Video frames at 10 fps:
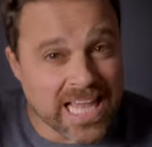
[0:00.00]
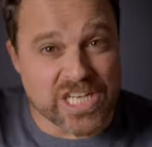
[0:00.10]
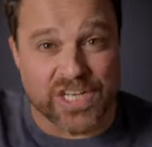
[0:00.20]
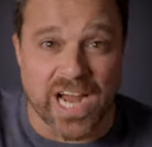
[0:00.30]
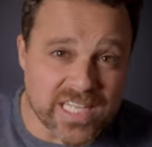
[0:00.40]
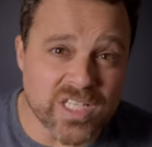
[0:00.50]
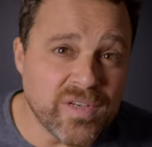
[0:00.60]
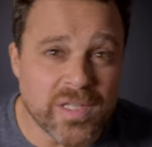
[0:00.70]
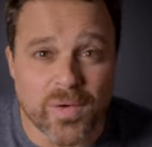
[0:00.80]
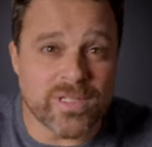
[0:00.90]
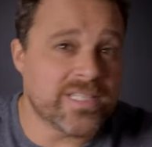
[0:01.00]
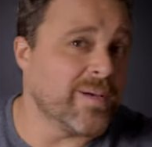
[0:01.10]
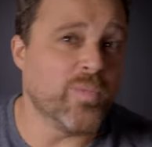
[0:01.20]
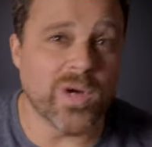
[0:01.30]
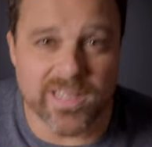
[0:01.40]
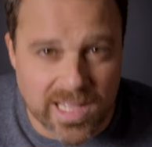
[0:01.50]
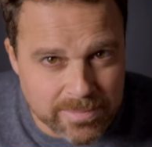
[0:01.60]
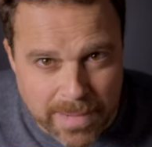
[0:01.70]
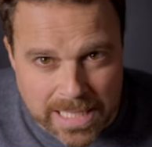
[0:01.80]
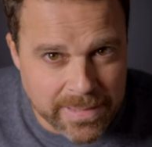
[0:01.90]
share this video with someone that
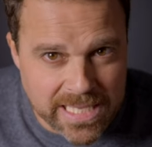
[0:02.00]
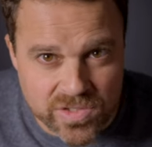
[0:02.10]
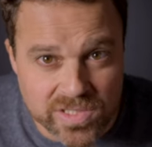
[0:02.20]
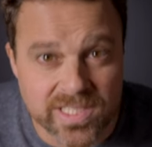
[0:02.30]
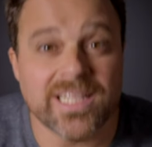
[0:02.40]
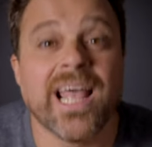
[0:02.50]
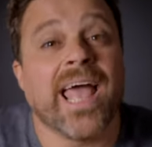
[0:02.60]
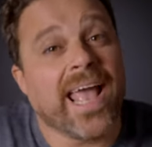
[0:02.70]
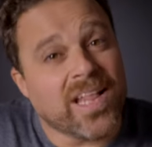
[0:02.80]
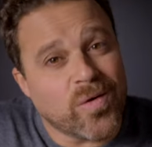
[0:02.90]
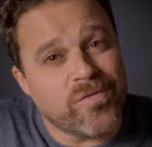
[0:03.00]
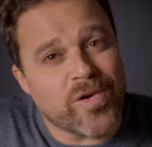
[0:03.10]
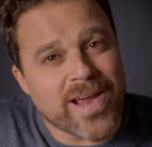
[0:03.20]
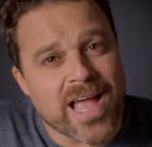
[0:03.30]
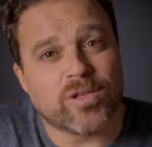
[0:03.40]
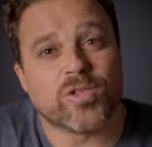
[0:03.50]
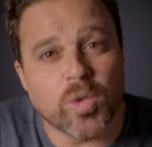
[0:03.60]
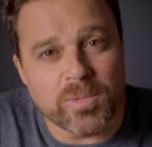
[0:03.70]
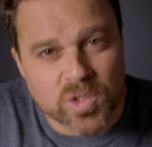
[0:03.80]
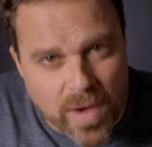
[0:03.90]
might be interested, and don't forget to
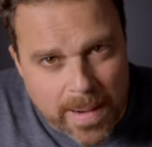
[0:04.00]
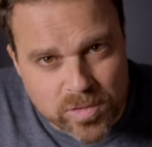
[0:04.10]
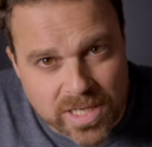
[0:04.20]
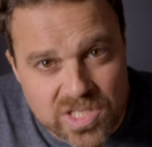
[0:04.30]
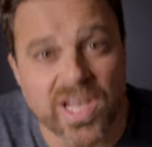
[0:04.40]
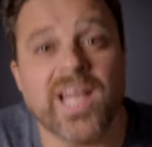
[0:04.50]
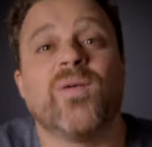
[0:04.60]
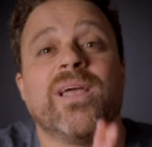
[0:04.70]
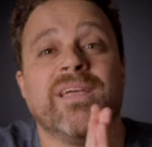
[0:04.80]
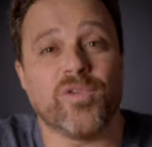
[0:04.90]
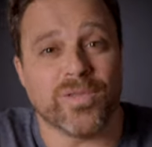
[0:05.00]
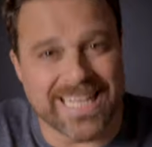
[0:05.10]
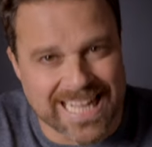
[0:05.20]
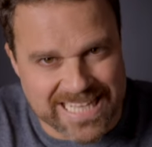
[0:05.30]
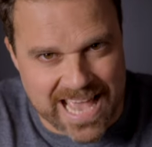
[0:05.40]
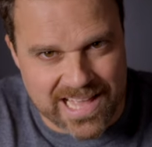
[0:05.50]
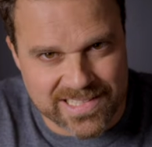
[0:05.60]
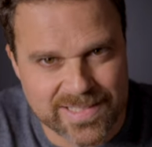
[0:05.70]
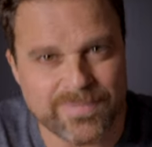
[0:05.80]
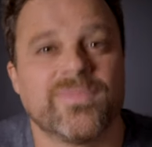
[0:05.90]
subscribe to the channel if you didn't
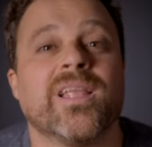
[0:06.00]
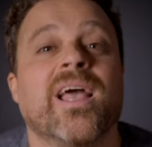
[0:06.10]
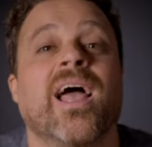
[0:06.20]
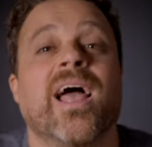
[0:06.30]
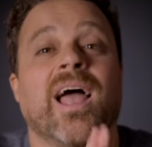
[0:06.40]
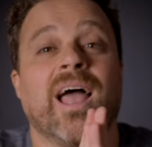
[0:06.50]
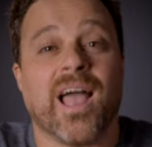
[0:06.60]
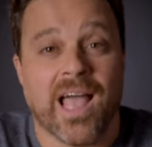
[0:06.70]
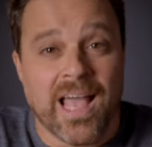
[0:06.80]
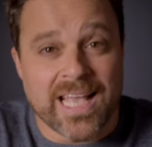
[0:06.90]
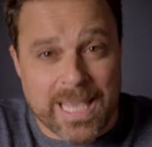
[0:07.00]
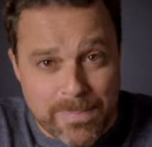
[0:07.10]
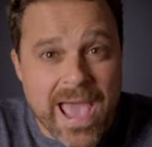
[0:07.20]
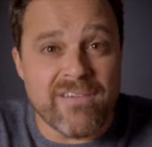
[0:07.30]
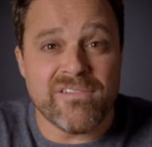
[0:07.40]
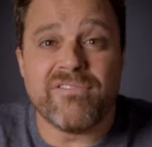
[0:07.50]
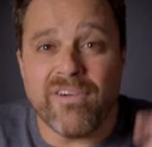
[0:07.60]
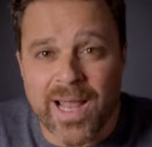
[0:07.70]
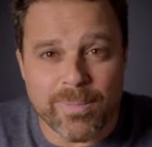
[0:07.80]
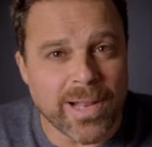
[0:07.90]
yet. Keep having
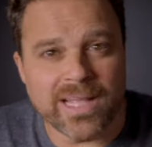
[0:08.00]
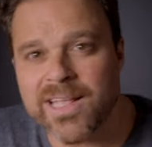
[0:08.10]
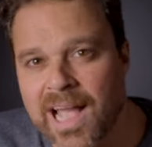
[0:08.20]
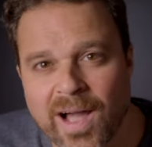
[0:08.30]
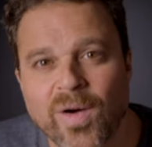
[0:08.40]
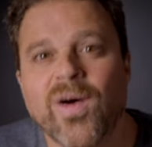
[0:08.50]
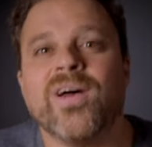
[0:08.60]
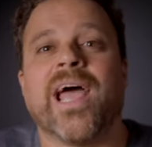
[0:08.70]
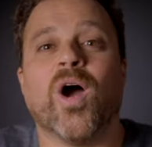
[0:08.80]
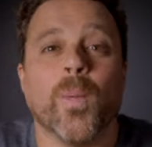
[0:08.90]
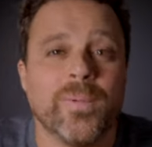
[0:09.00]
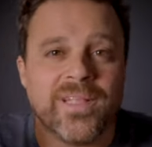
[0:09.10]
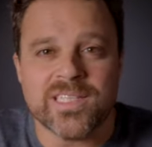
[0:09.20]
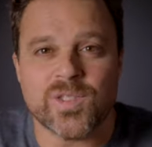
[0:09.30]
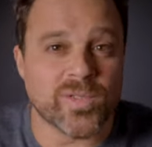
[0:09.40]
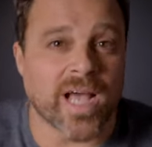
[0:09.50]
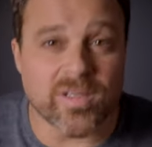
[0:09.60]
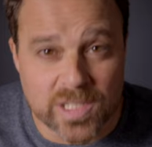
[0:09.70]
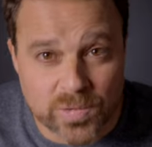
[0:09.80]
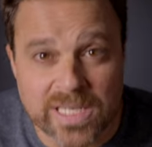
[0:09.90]
fun playing the cajon. I hope this
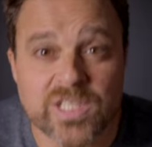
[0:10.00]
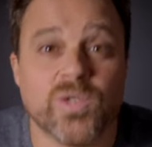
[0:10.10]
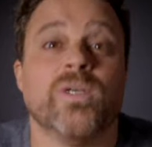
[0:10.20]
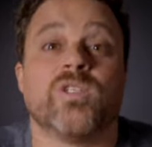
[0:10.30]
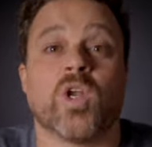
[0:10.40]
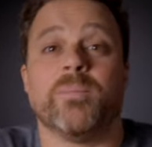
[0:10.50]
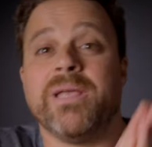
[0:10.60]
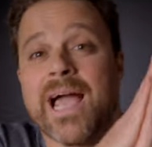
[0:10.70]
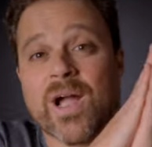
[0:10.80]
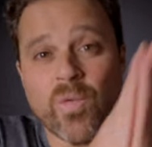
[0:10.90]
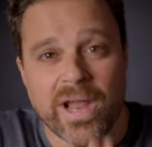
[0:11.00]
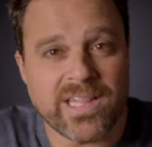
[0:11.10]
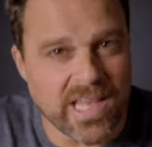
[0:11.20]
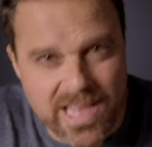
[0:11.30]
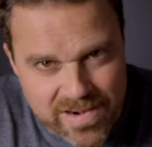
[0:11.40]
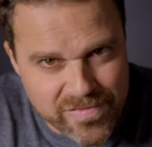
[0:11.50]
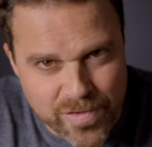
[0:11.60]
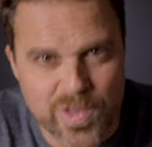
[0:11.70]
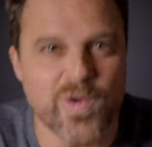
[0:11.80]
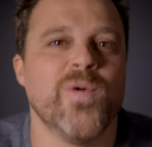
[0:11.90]
2022 is going to be a great year for
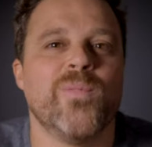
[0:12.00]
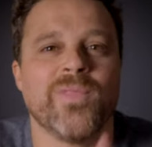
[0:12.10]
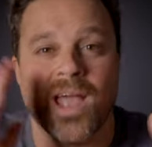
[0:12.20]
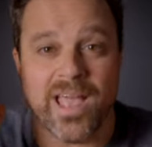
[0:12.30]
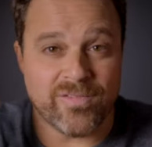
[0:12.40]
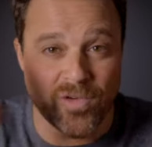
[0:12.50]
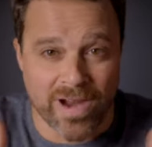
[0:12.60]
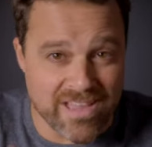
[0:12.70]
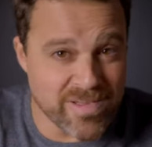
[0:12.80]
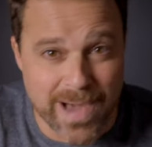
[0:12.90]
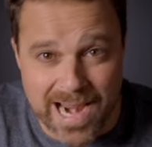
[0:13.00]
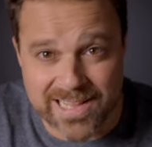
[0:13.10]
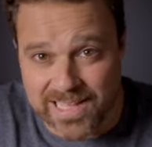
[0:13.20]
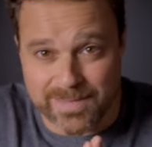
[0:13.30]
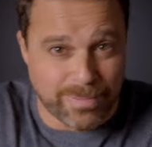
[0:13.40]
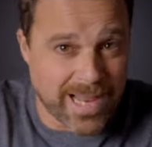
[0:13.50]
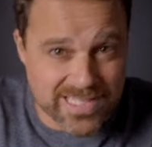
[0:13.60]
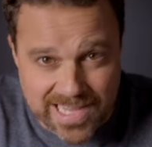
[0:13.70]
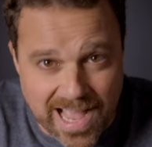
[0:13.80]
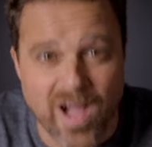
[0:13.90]
you and for everybody that plays
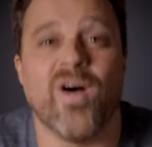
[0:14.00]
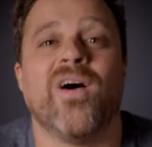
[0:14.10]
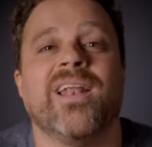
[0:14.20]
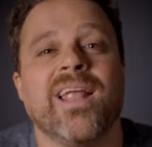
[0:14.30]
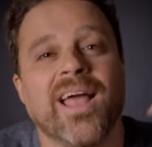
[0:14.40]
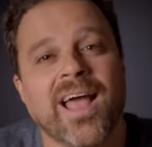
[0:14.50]
the cajon.